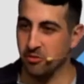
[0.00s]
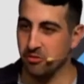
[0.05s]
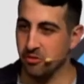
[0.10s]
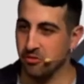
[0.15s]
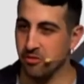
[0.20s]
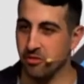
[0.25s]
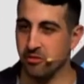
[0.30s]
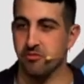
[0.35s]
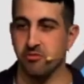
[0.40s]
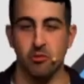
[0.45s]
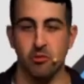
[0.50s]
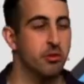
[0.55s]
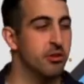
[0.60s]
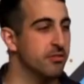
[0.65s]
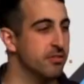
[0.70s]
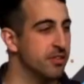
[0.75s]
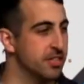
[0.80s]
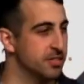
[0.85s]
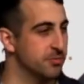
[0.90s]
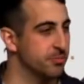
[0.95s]
the four of
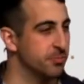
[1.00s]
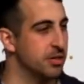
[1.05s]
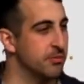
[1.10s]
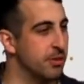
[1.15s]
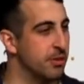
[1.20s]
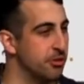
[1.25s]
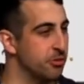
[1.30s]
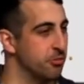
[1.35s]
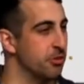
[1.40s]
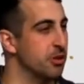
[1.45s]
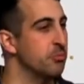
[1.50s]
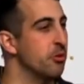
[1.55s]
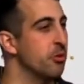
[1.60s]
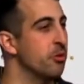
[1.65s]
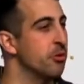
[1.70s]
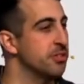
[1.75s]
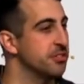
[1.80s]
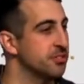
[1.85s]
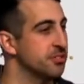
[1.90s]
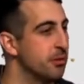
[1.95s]
us, me and my three
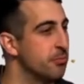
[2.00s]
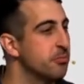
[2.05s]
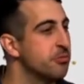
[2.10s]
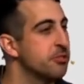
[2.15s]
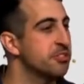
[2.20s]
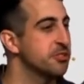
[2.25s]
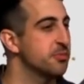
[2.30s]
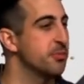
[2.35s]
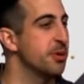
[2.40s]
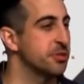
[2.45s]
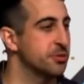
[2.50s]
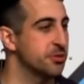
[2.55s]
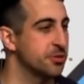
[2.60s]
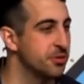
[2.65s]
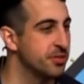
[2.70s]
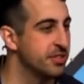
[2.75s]
boys, are pretty special.